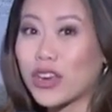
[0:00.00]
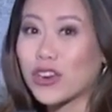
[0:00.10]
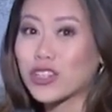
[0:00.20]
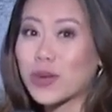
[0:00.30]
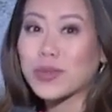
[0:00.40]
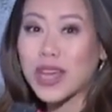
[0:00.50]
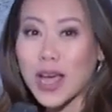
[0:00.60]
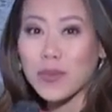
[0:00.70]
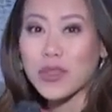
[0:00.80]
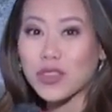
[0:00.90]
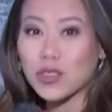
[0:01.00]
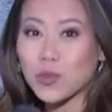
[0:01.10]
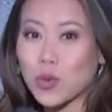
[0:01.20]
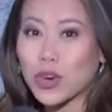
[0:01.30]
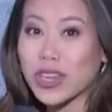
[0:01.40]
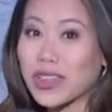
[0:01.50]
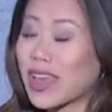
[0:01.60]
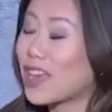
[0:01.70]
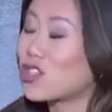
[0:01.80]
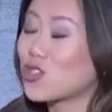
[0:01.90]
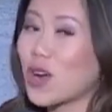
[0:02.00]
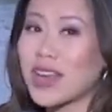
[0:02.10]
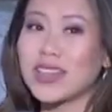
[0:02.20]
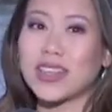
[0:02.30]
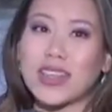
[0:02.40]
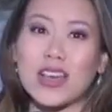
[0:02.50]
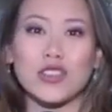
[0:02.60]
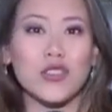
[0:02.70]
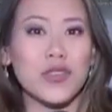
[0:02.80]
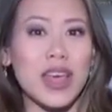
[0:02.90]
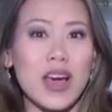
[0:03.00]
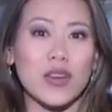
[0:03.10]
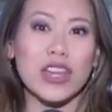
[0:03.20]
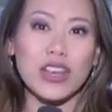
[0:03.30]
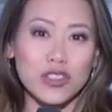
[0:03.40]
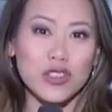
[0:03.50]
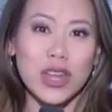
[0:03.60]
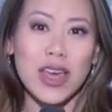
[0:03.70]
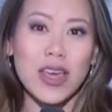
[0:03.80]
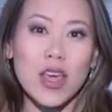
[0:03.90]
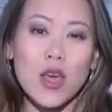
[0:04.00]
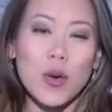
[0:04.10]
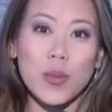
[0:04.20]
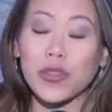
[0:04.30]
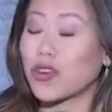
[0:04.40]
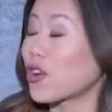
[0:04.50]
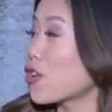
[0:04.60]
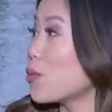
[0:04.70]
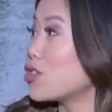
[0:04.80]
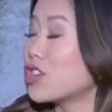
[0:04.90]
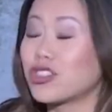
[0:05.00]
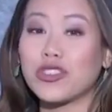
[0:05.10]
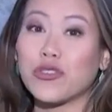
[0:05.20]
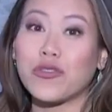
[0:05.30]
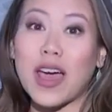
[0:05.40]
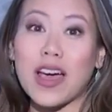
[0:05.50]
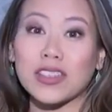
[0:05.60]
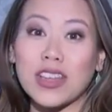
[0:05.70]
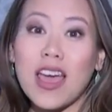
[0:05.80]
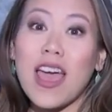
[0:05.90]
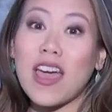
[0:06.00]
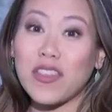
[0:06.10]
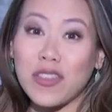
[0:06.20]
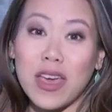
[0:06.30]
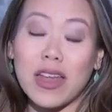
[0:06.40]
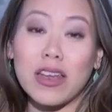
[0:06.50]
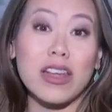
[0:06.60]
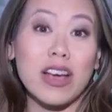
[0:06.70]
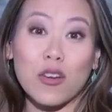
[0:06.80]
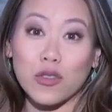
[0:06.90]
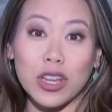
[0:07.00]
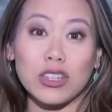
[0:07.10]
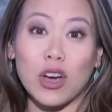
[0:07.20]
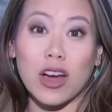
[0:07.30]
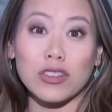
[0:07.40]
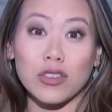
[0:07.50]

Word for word: here sometime this morning. They had tried to get the SUV out yesterday, but the current was just too fast, and then it got really dark.